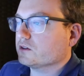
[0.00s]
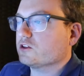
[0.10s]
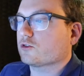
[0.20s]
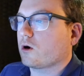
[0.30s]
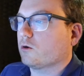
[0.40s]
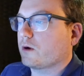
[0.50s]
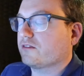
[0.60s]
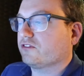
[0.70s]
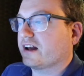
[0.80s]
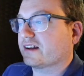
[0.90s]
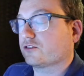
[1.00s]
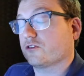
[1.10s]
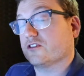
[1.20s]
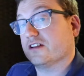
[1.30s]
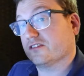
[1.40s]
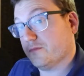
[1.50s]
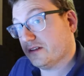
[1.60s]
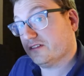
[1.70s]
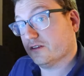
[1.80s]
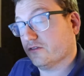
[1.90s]
These are all red flags for
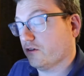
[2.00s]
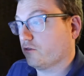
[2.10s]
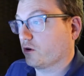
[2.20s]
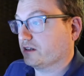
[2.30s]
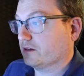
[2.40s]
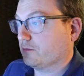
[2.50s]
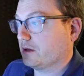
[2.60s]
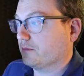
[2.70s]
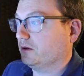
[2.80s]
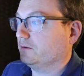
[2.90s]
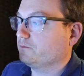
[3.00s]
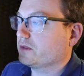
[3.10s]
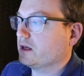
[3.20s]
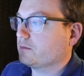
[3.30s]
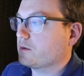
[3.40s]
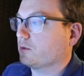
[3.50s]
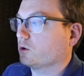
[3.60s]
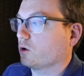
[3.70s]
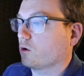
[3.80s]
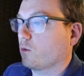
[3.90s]
dismissive avoidant people, people
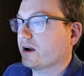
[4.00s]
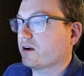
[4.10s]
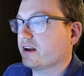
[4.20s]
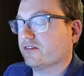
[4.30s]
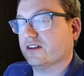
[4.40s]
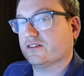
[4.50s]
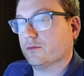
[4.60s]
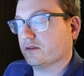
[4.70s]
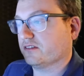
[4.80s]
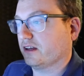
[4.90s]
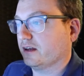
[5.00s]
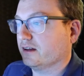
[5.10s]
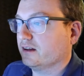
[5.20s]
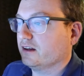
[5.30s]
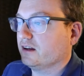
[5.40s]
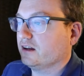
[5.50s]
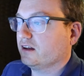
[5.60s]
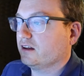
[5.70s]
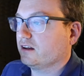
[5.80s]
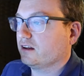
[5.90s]
who are wary of intimacy.
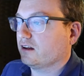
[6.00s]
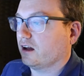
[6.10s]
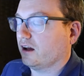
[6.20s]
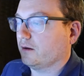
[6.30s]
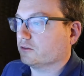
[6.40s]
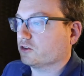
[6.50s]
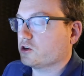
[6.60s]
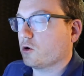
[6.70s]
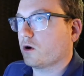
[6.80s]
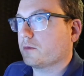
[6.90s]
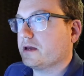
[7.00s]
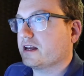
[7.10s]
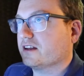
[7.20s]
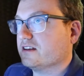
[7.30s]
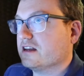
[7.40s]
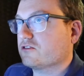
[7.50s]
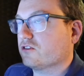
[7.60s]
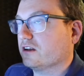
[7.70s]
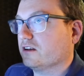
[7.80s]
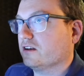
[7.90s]
So you don't want to be
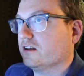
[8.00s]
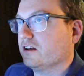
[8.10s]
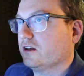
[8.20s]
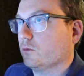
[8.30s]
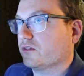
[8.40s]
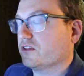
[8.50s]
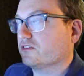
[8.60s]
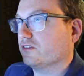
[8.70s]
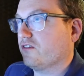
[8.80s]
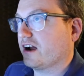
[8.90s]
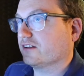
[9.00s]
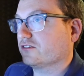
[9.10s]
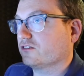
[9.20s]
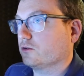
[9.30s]
conditioned with this advice